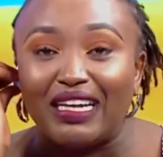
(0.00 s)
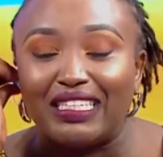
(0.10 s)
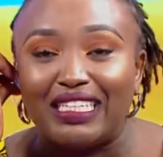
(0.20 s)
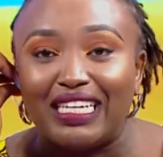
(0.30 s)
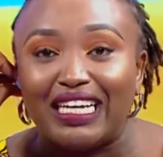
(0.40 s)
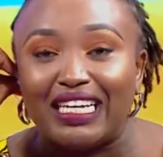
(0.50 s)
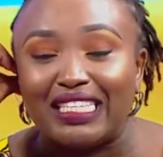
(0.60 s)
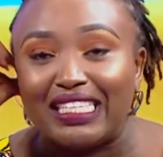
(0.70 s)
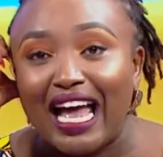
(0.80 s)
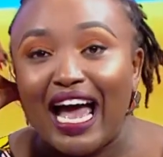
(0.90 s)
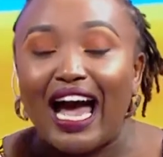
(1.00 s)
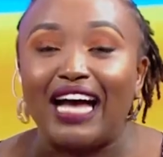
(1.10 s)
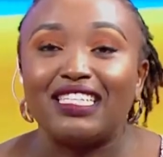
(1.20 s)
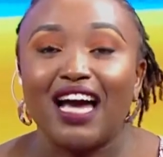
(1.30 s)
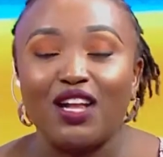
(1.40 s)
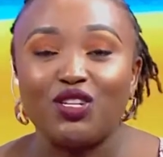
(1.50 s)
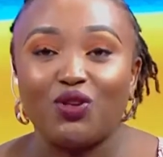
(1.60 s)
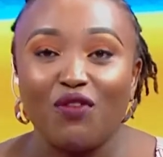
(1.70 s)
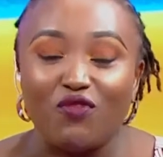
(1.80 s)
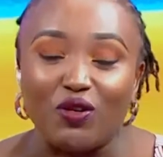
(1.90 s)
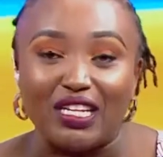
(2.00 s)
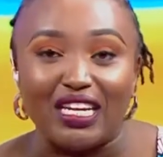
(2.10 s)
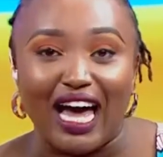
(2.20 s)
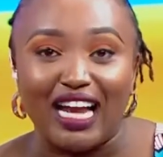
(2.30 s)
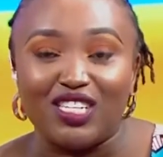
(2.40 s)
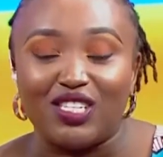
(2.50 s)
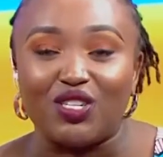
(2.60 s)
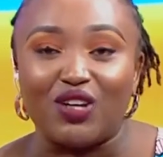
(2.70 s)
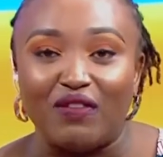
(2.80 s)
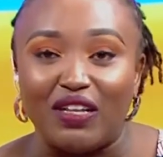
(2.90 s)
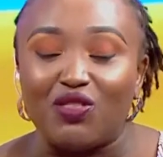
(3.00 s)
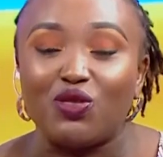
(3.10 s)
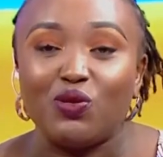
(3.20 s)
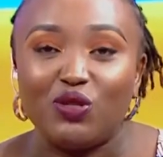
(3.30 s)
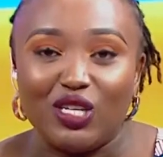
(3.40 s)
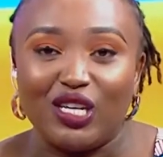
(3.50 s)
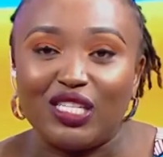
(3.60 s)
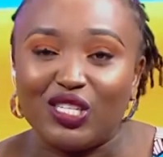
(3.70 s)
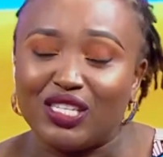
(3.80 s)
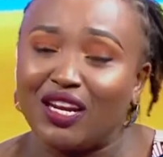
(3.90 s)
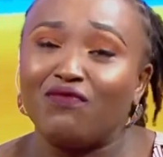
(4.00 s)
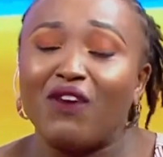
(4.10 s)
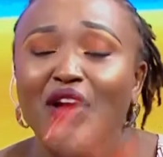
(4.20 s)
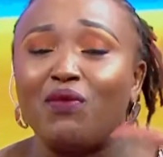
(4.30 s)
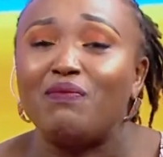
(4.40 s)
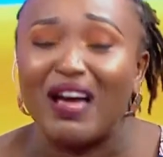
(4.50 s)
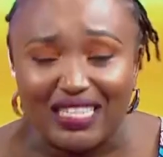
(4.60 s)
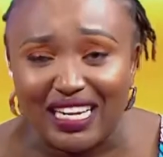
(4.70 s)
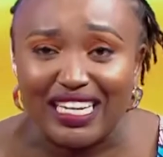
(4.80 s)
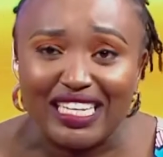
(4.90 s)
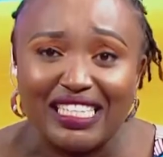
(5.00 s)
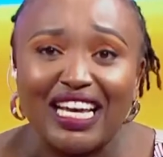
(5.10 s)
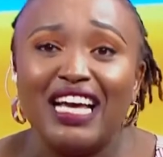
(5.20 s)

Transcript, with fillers: She is at Country 49. She's a travel enthusiast. She's an environmentalist.